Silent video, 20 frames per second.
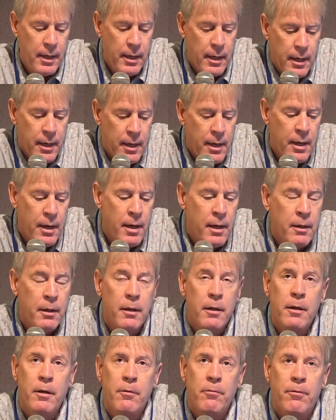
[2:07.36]
And
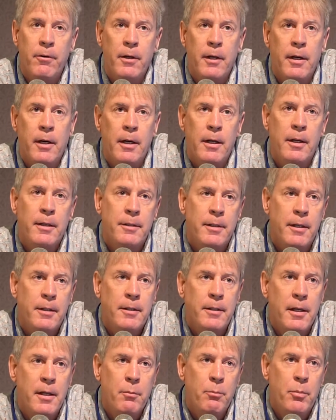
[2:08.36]
if a
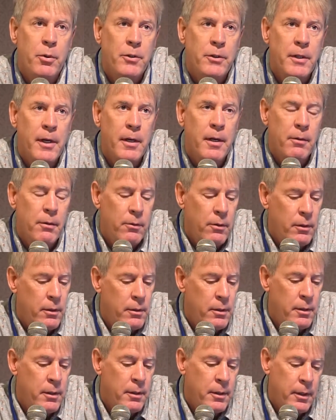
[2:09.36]
16%
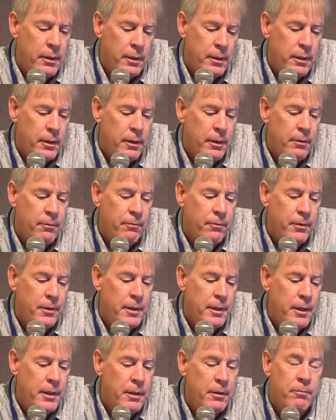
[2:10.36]
or if
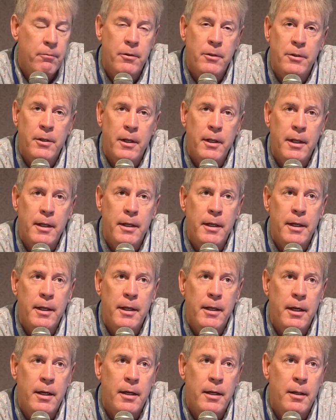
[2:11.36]
the
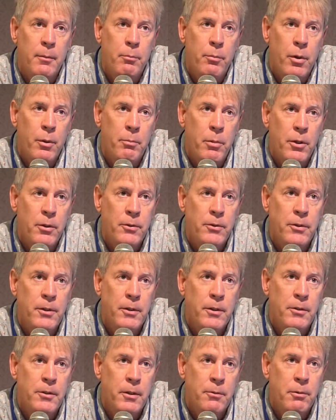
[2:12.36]
facility
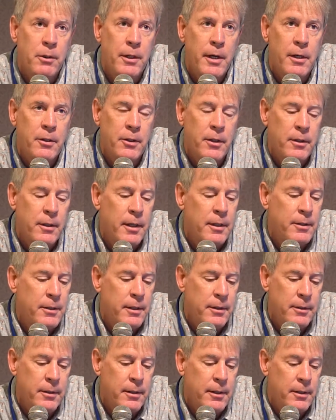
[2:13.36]
proposes a reduction less
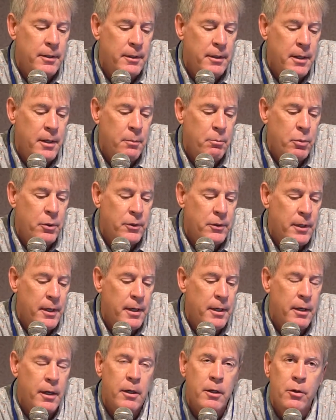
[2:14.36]
than
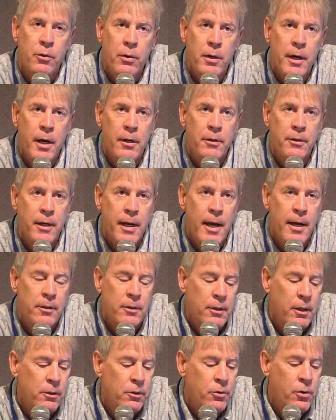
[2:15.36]
16%, a greenhouse gas
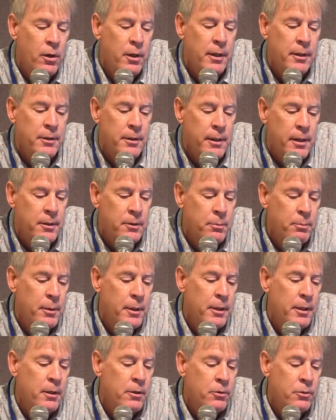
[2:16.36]
control
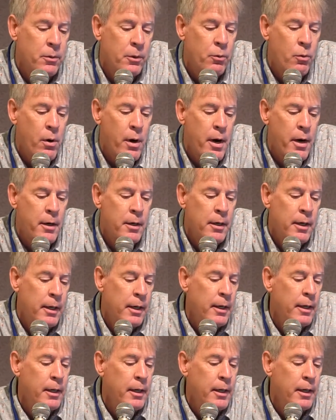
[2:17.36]
assessment is required